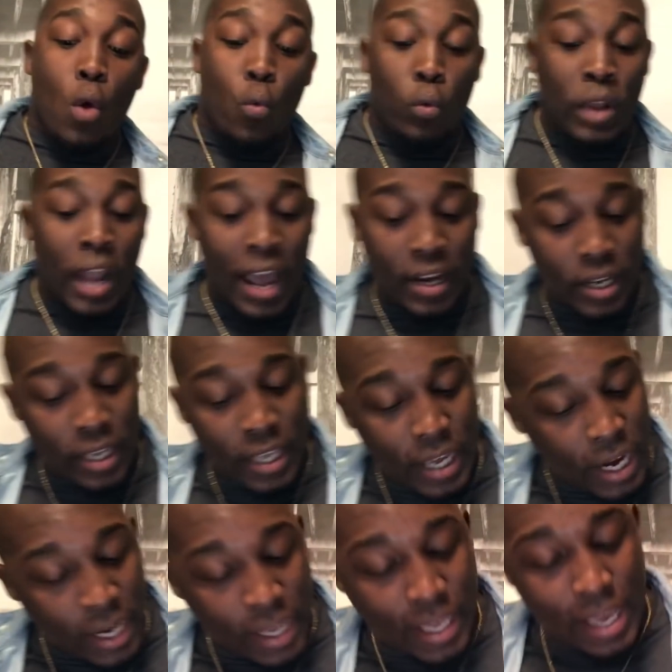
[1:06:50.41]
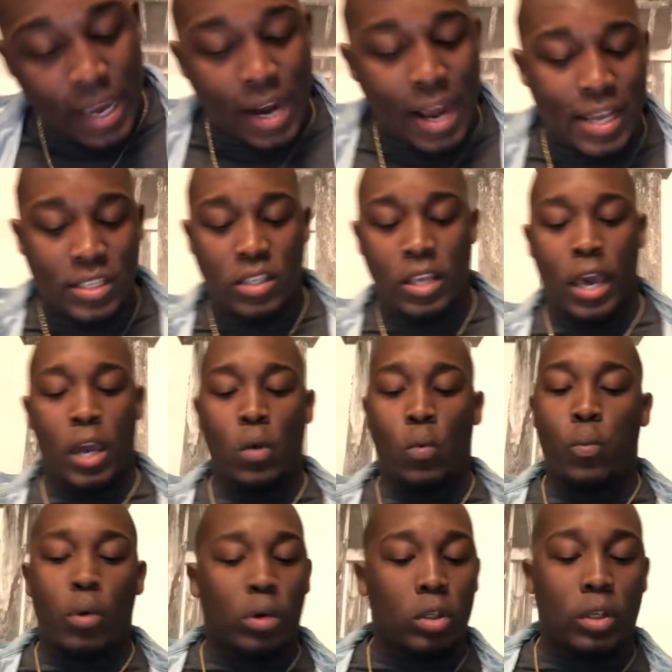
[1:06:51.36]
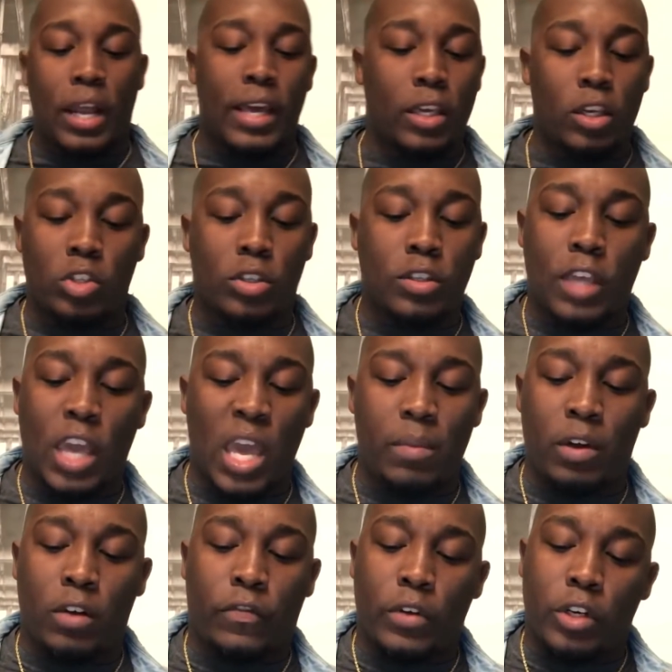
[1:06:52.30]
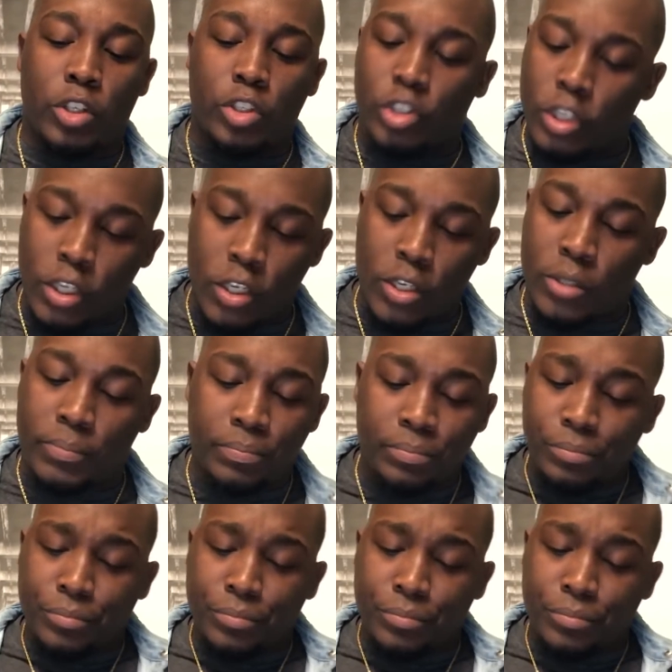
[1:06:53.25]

Like, again, I say, Wooda like he just came in from the gym.